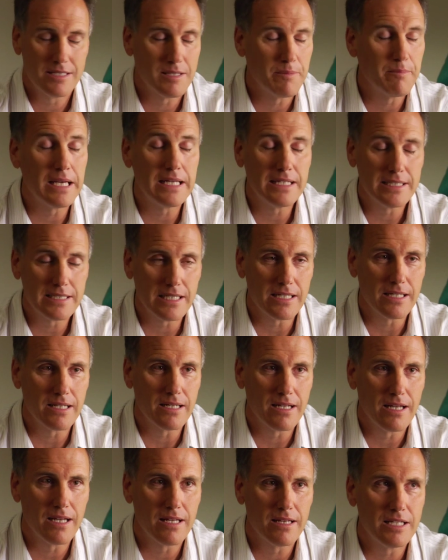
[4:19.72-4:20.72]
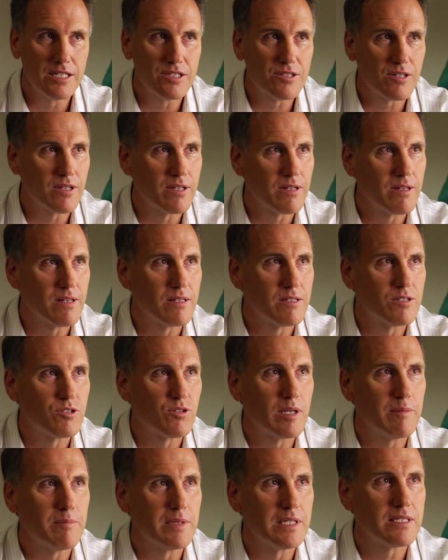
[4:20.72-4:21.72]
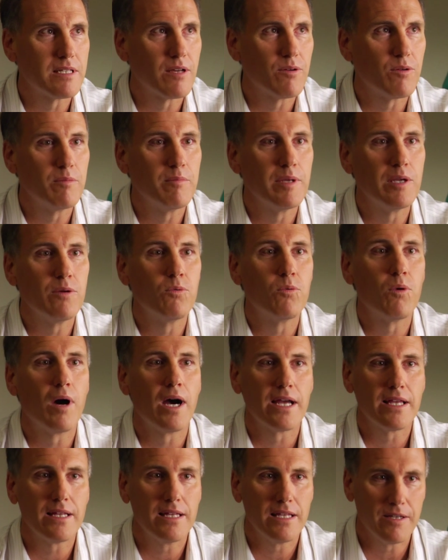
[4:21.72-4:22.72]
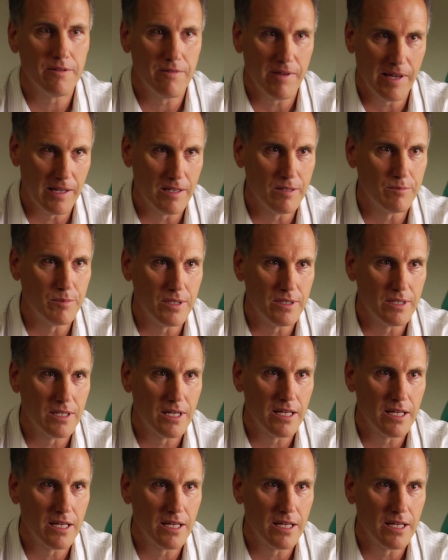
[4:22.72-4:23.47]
It's amazing. And these are treatments that would be widely available,